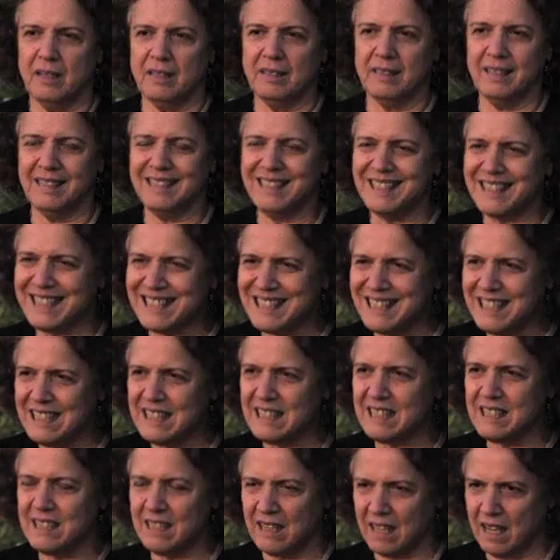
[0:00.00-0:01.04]
it
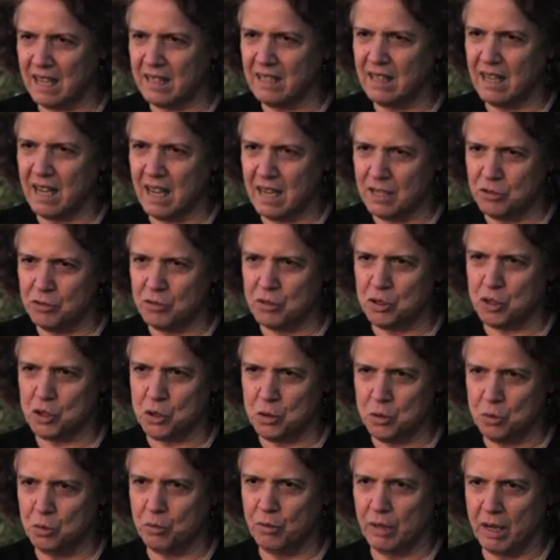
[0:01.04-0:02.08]
exists in other countries
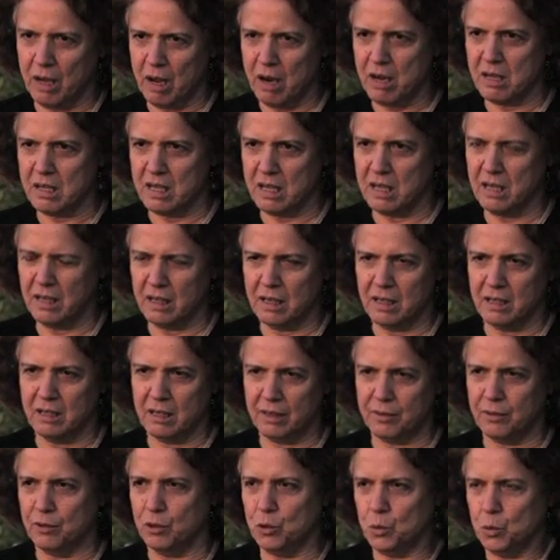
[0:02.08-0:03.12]
too regarding the
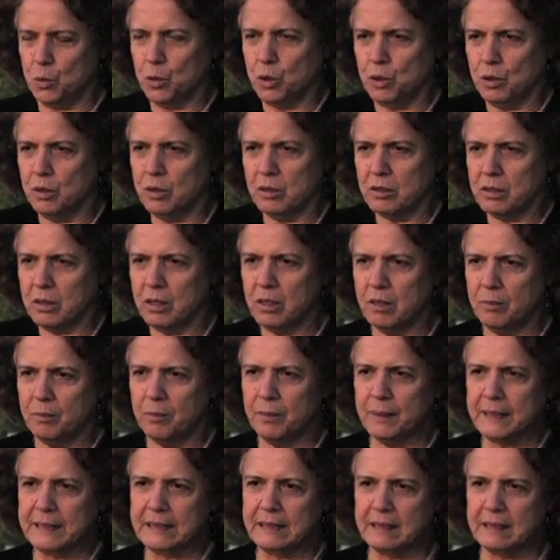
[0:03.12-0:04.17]
third world, but